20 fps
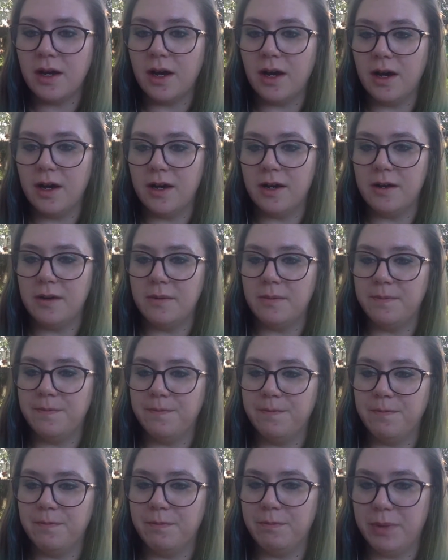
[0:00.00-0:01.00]

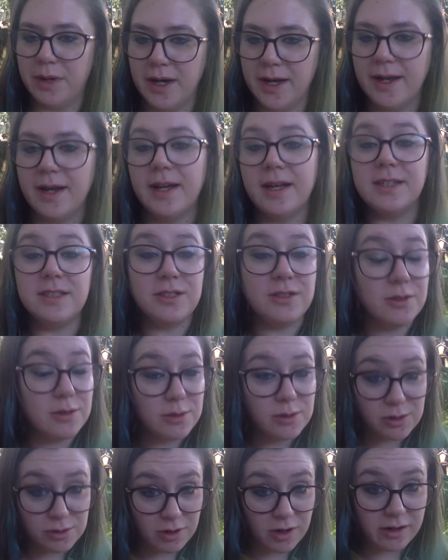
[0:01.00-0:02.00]
But I do
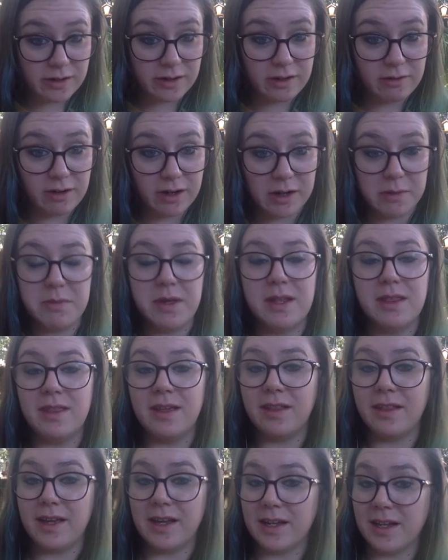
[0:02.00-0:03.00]
strongly recommend
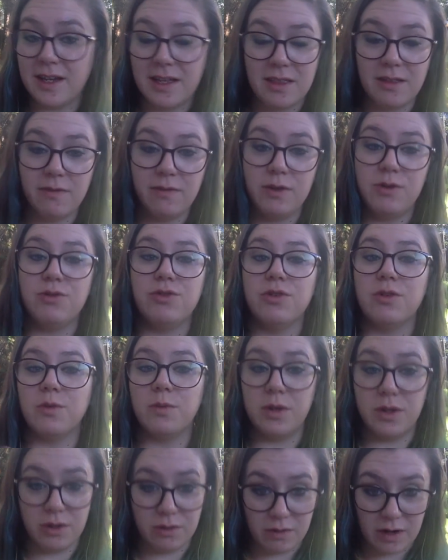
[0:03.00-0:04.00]
that, like, in the future
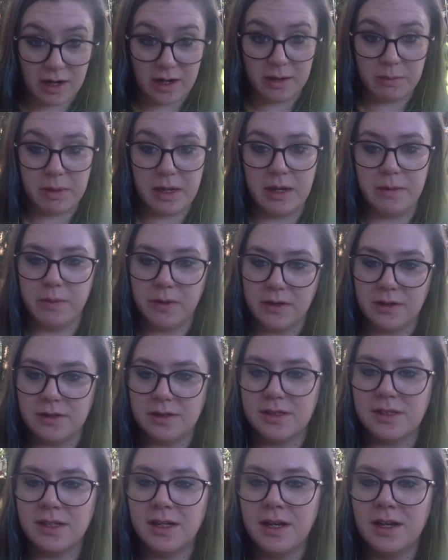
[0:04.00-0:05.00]
when you're writing
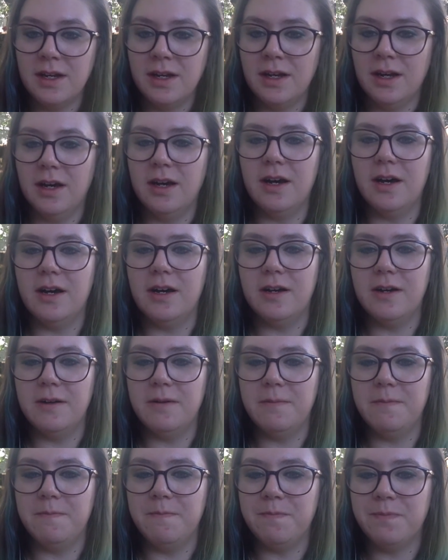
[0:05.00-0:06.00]
papers,
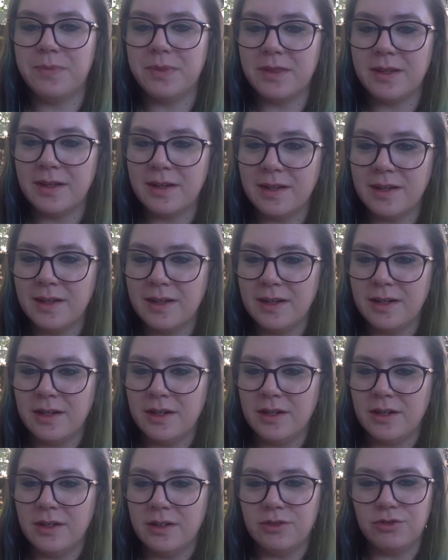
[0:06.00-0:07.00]

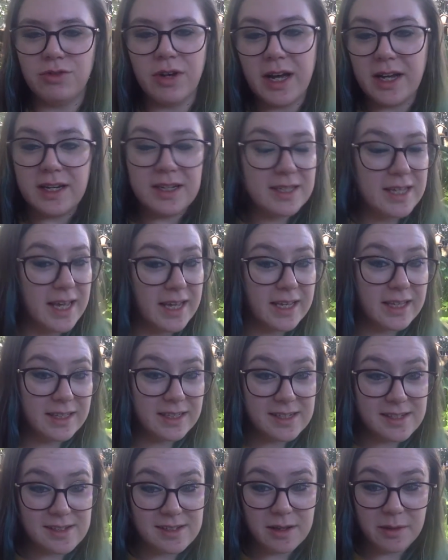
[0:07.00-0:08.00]
try to take at
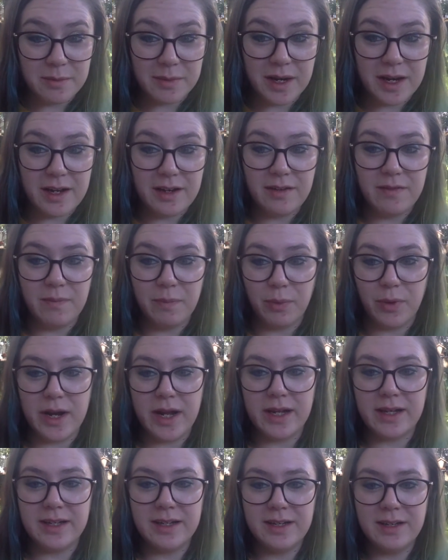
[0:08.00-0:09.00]
least some kind of
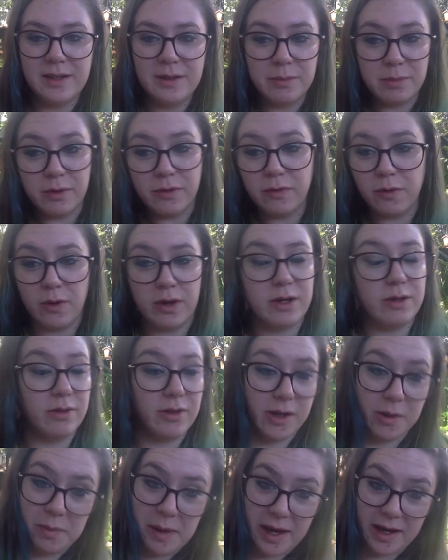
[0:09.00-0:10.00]
break before you
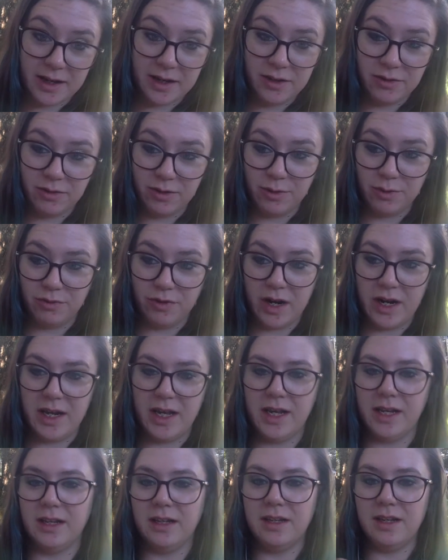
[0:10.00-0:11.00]
look back at your own
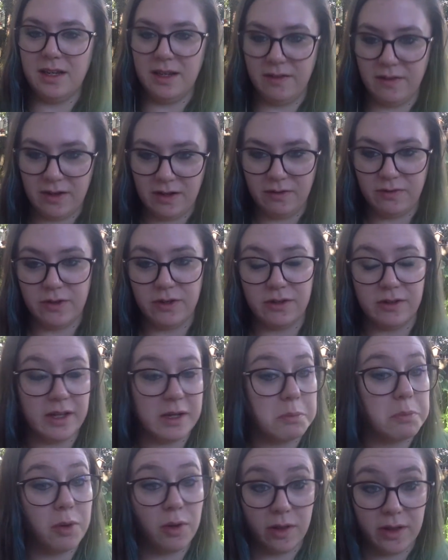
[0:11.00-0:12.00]
writing. Even if you're,
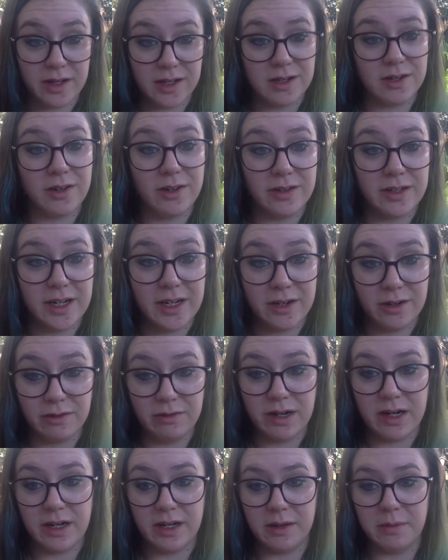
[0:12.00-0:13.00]
like, pulling an all-nighter
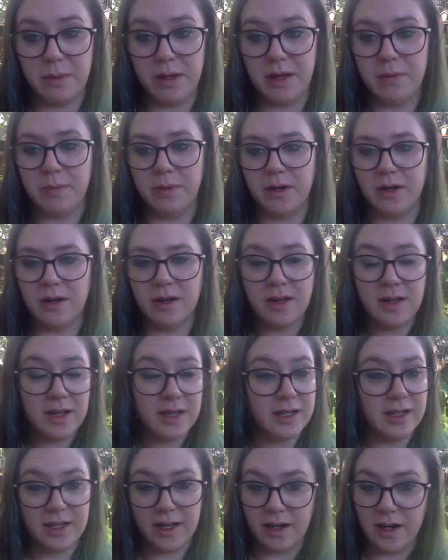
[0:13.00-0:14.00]
writing a paper,
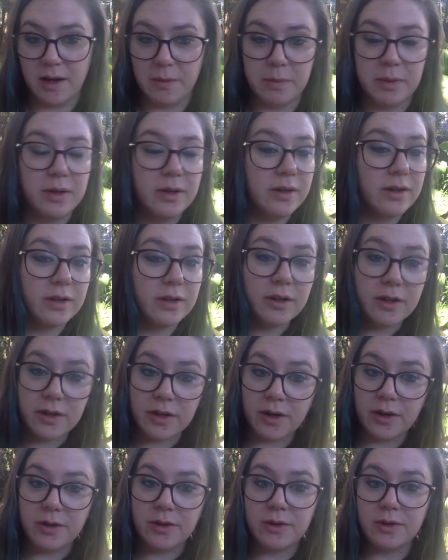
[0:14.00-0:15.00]
get up,
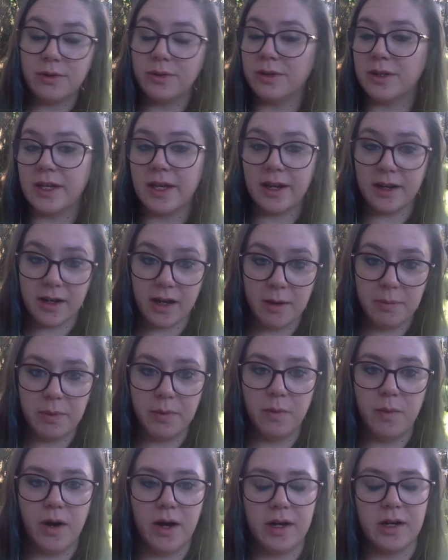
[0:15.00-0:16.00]
go get a cup
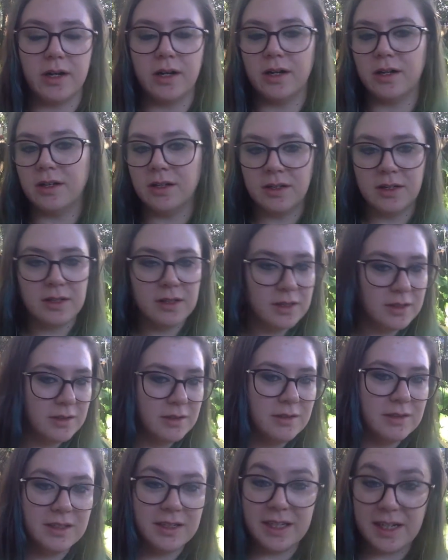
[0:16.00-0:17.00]
of water,
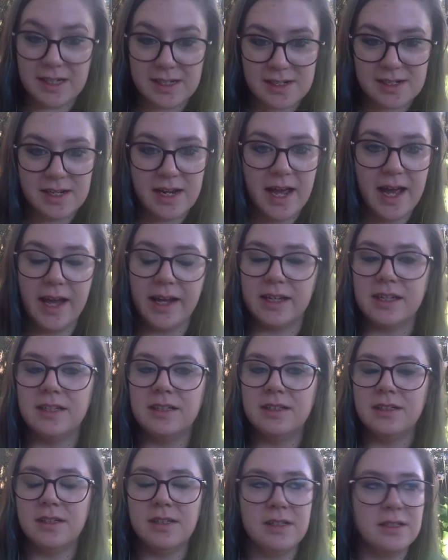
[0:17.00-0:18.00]
get a snack,
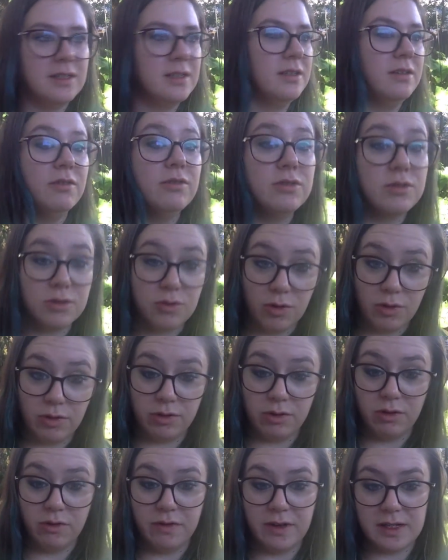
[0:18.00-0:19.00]
scroll
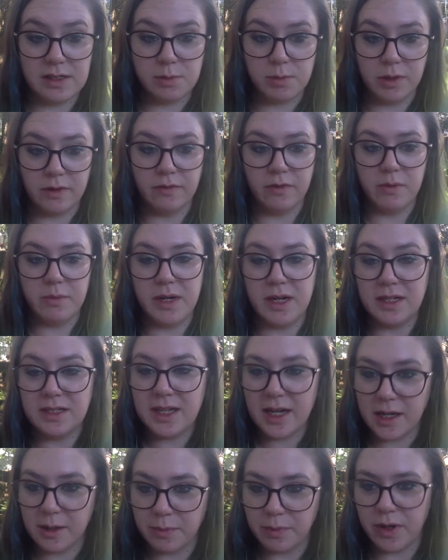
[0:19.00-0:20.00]
through Facebook for a minute,
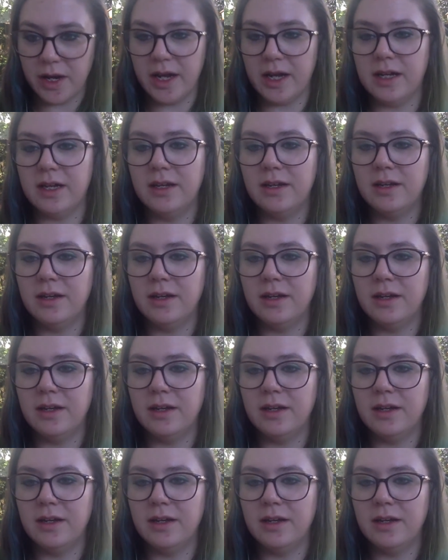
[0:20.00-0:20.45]
take a break.